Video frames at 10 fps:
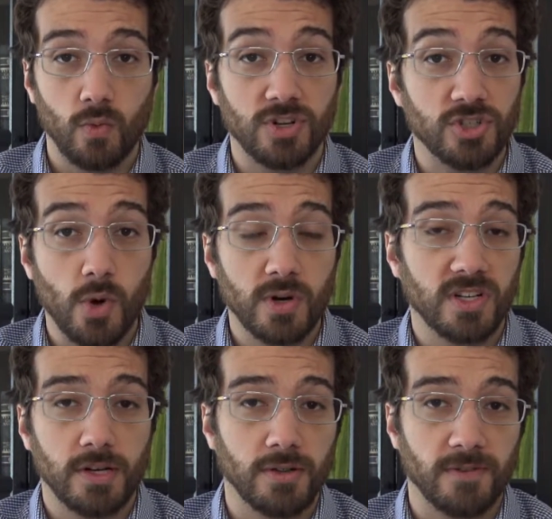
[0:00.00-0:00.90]
which is going to
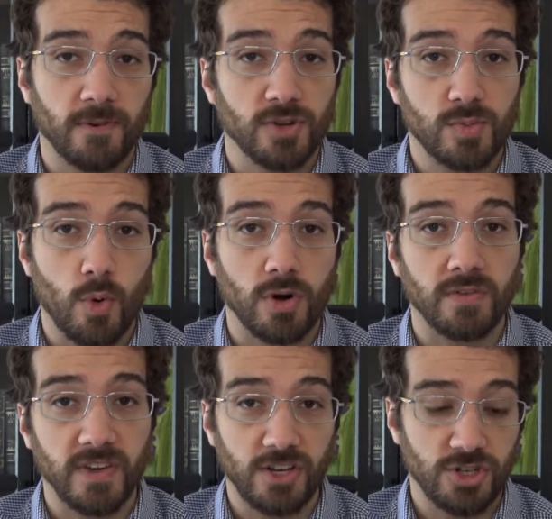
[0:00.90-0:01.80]
kill the firstborn
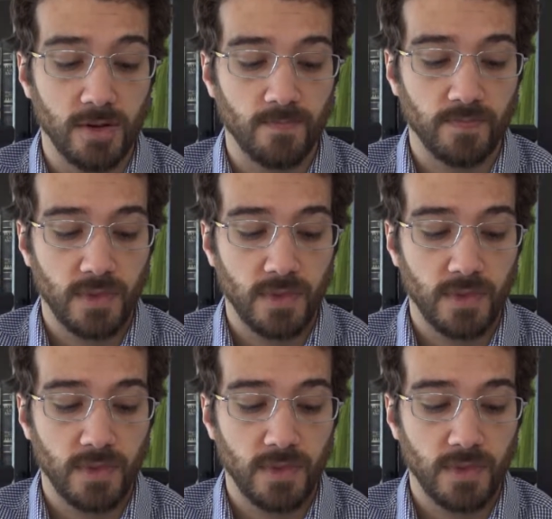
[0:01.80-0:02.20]
of Egypt.